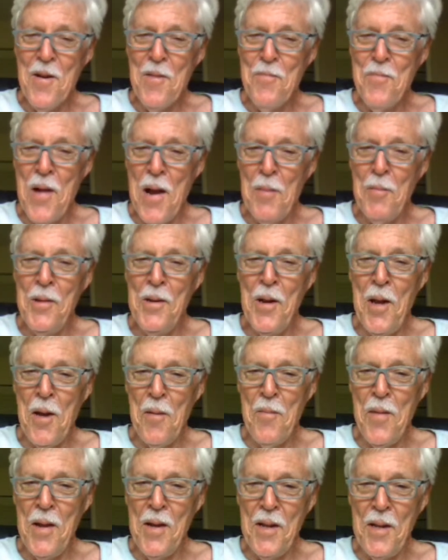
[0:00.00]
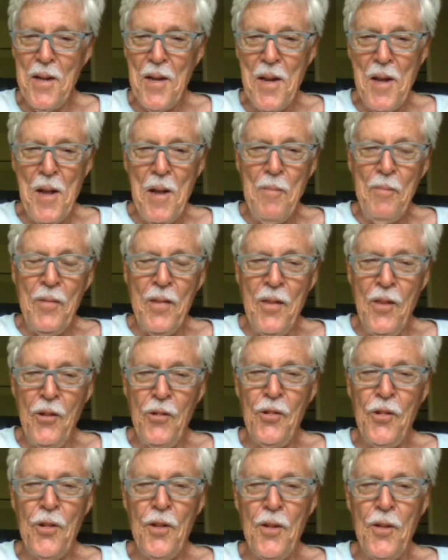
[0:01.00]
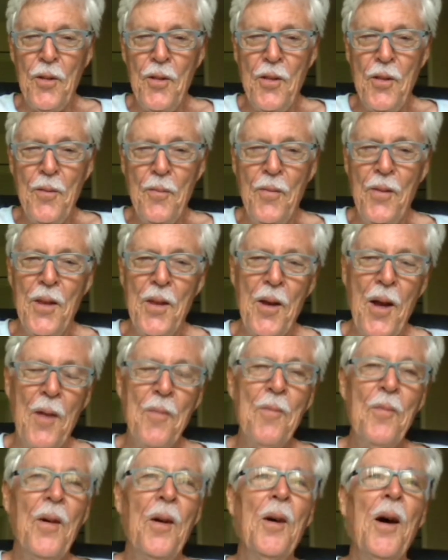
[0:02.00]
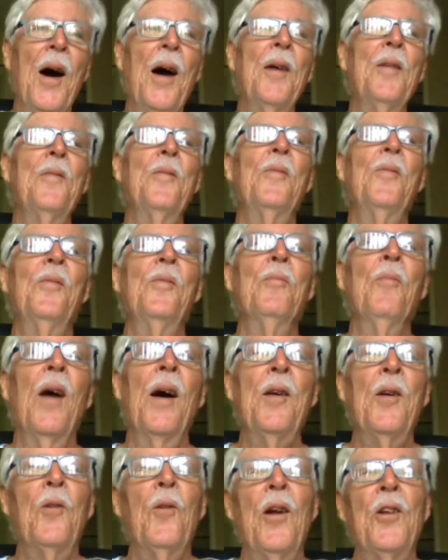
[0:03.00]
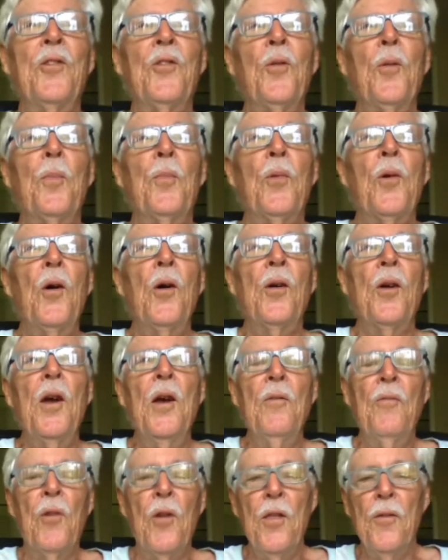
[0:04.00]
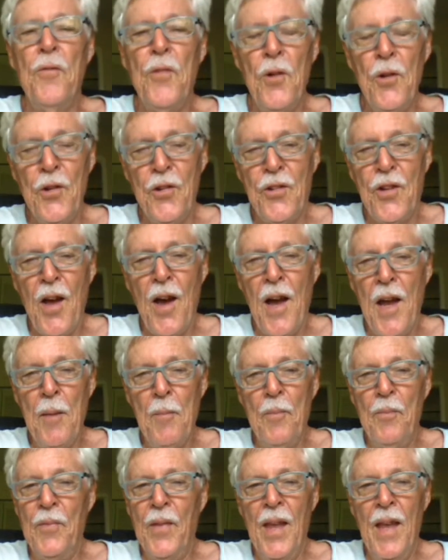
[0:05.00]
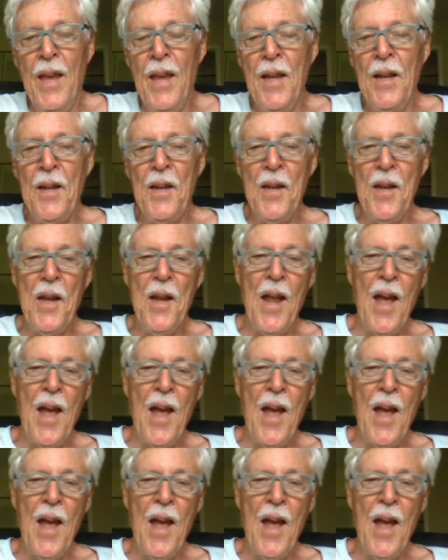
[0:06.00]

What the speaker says: Probably not many. This is my garage door broke for the first time in